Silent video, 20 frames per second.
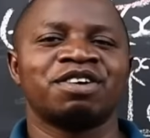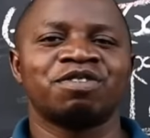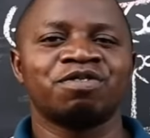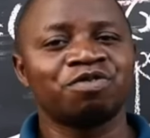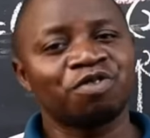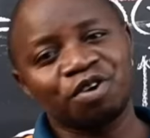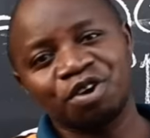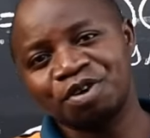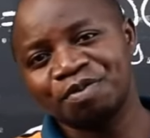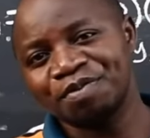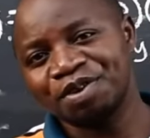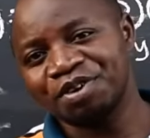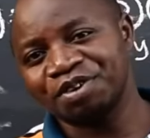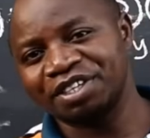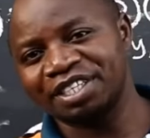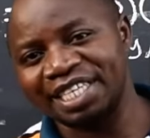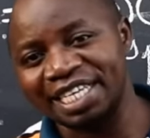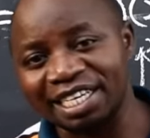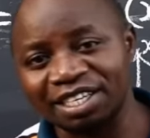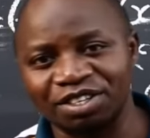Follow me on
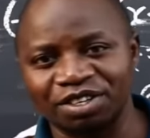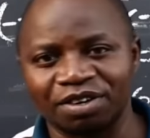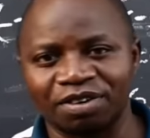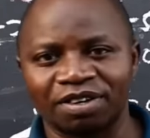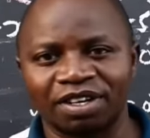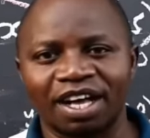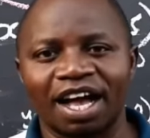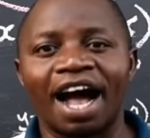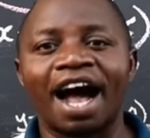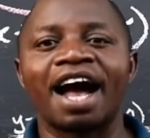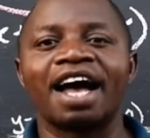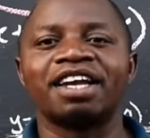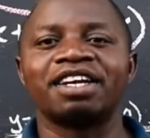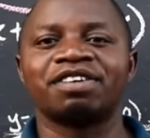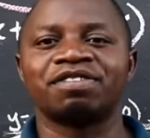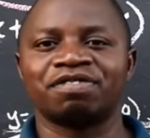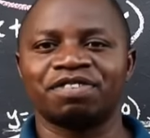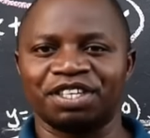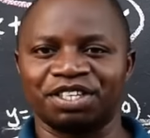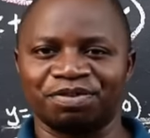TikTok and
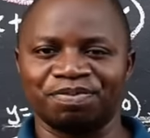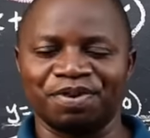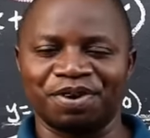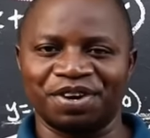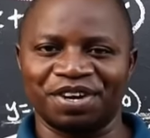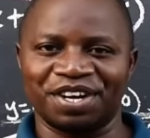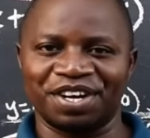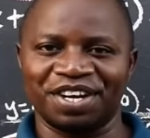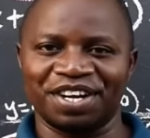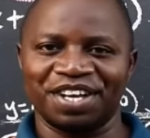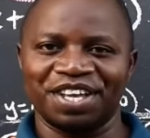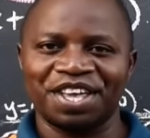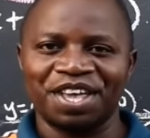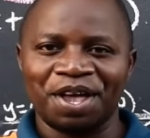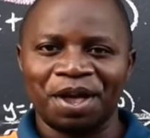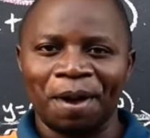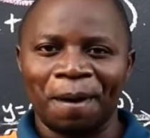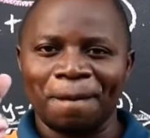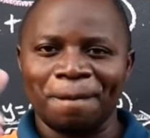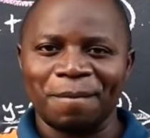Facebook.
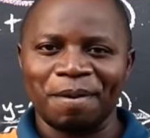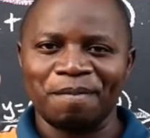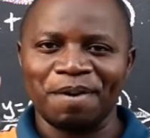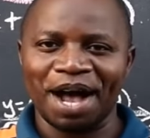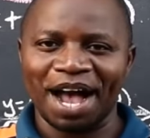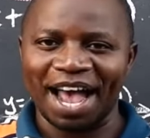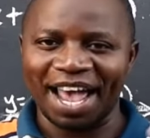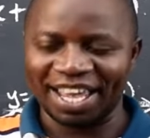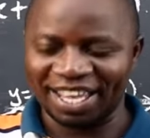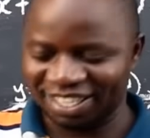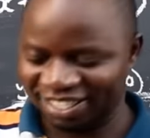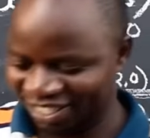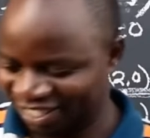Bye-bye.